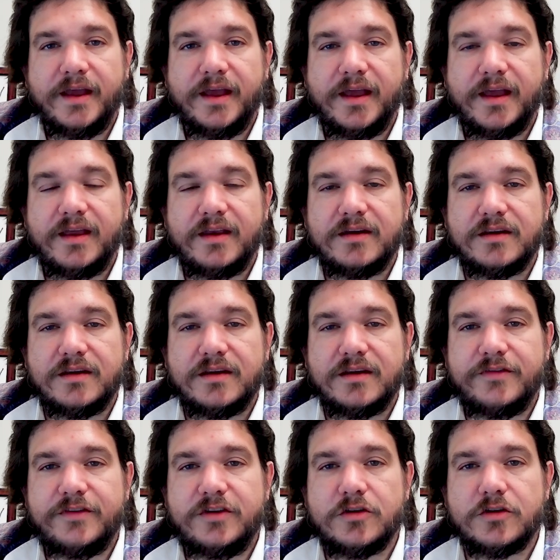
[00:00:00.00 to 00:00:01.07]
And
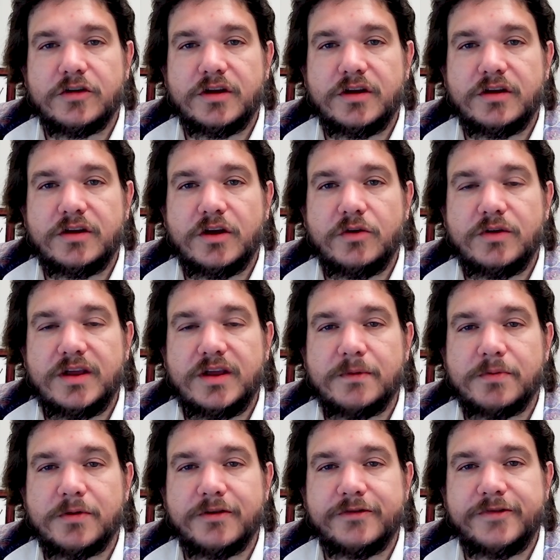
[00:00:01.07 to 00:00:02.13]
if you're going to go
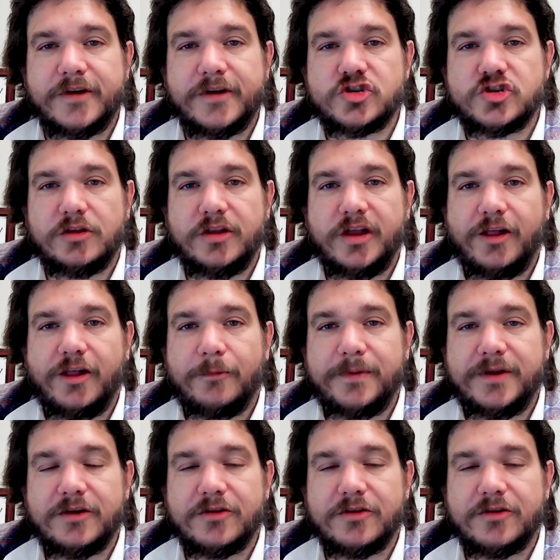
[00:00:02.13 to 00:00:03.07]
get professional help,